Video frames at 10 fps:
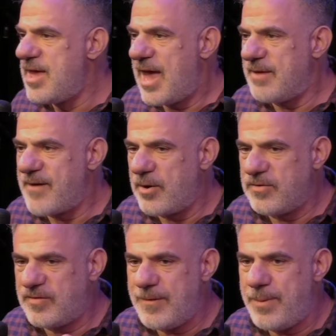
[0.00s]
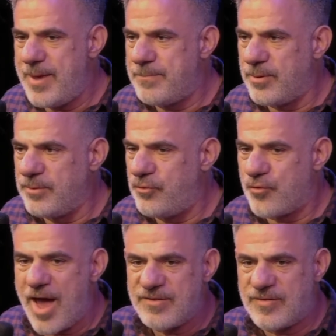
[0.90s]
and if I don't see people
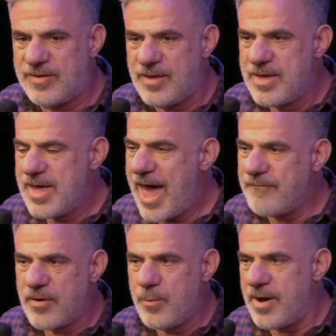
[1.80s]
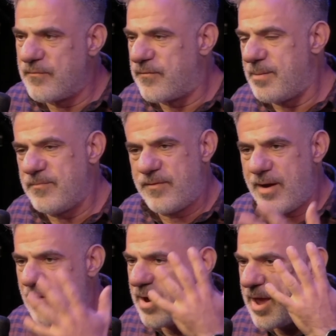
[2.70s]
dressed everywhere from
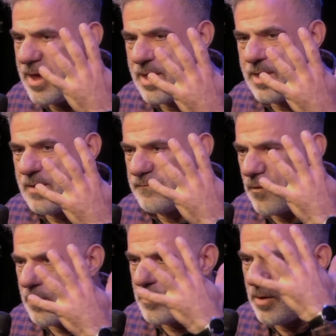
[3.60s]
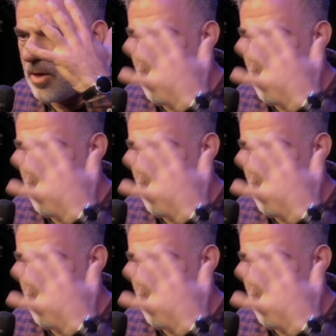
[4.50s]
very formal,